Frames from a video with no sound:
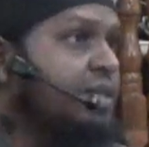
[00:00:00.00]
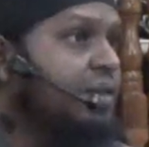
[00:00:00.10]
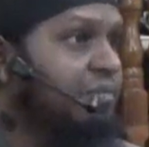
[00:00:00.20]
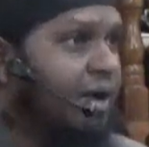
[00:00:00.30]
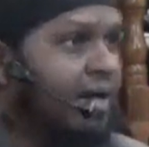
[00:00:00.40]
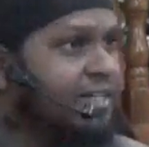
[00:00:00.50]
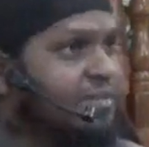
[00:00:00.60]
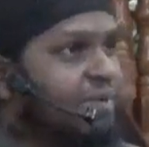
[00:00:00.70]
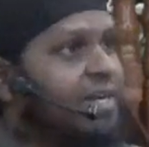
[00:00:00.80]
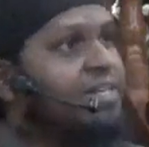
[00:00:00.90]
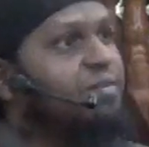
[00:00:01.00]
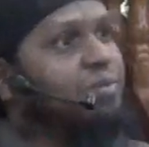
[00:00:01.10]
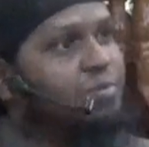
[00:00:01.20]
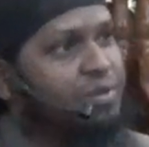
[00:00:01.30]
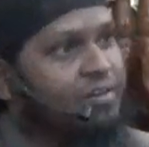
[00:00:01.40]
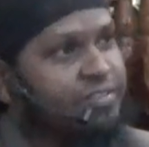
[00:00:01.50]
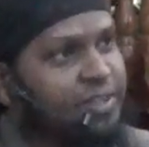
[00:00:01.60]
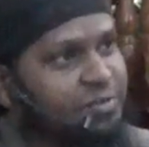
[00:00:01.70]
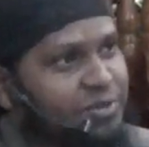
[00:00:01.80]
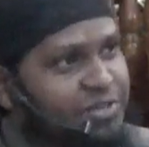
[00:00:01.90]
he passed by the people of
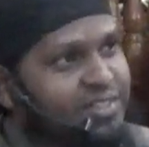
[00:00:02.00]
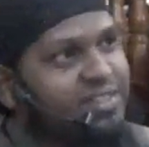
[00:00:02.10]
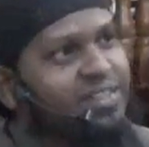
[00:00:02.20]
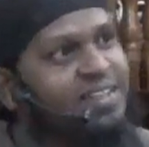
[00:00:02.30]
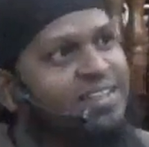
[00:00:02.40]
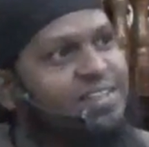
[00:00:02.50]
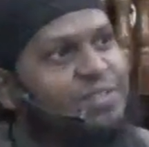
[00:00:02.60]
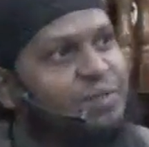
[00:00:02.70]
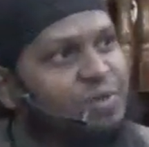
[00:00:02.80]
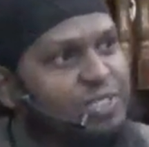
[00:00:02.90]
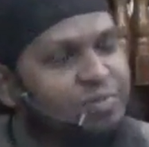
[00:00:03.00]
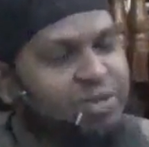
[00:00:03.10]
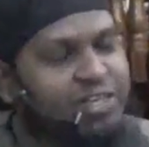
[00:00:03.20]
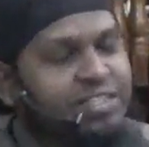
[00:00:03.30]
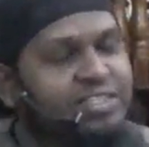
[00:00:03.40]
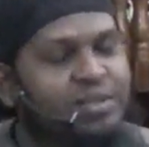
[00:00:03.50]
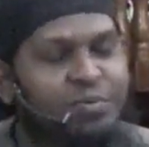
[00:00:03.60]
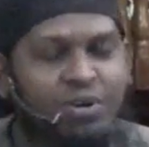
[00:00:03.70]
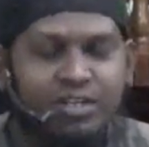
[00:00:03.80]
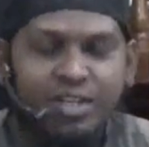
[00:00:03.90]
Thamud. So which means they
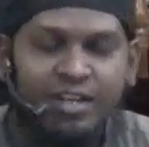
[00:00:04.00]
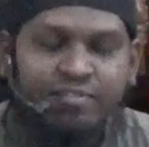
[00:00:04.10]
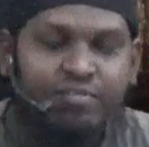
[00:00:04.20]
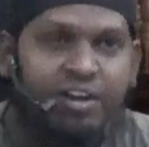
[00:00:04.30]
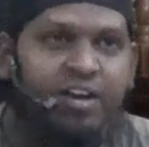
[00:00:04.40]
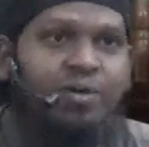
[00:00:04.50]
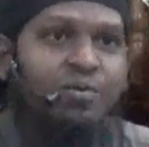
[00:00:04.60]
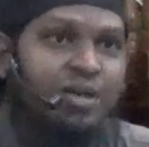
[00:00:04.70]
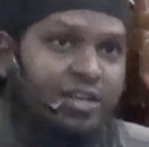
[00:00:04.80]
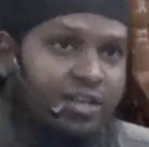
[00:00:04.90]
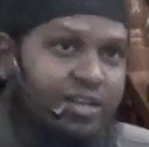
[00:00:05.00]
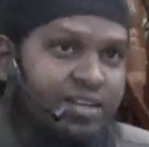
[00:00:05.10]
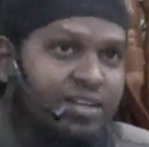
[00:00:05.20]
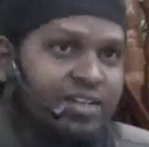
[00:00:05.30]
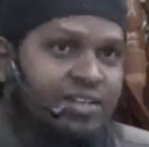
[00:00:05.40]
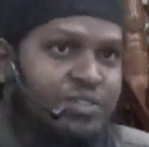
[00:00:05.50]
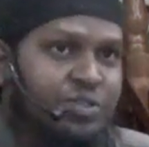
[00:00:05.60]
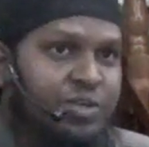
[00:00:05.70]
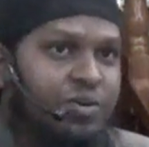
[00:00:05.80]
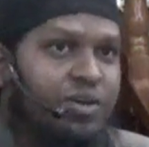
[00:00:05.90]
weren't that far away.
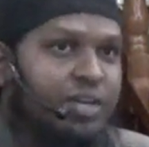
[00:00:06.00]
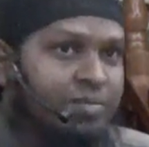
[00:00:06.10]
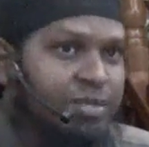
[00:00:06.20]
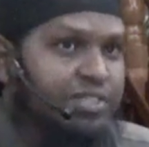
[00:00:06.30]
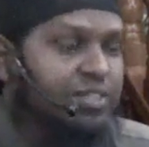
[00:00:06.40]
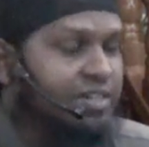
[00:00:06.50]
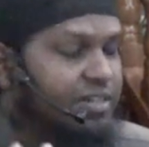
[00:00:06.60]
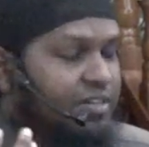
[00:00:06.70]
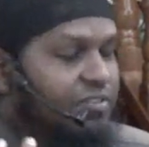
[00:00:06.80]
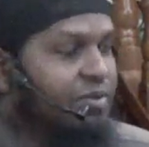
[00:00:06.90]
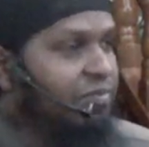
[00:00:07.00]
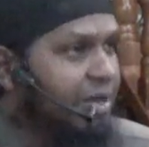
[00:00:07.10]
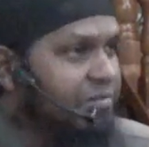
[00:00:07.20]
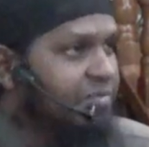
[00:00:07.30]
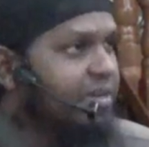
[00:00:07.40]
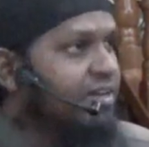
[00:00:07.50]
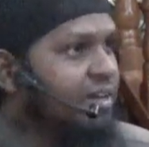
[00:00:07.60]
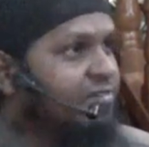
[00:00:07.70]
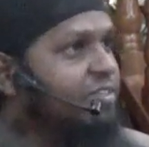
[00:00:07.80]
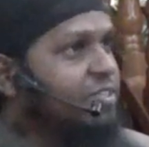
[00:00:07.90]
So they were able to remember
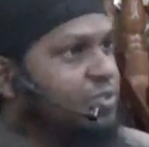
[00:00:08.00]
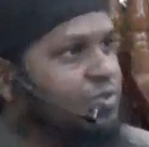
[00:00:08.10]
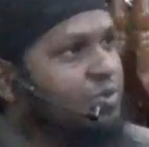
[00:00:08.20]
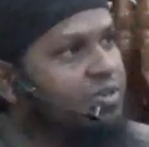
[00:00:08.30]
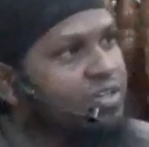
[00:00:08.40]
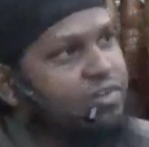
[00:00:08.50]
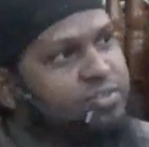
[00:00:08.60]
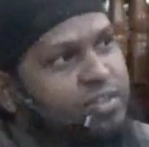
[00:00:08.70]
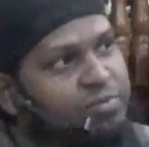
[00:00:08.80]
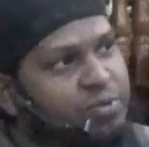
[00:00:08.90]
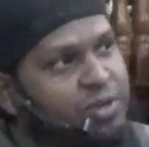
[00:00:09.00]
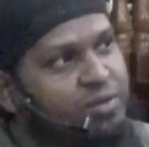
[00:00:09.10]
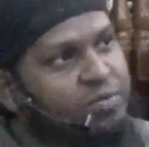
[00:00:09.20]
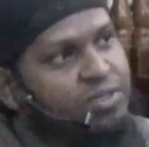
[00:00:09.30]
of the story of Thamud and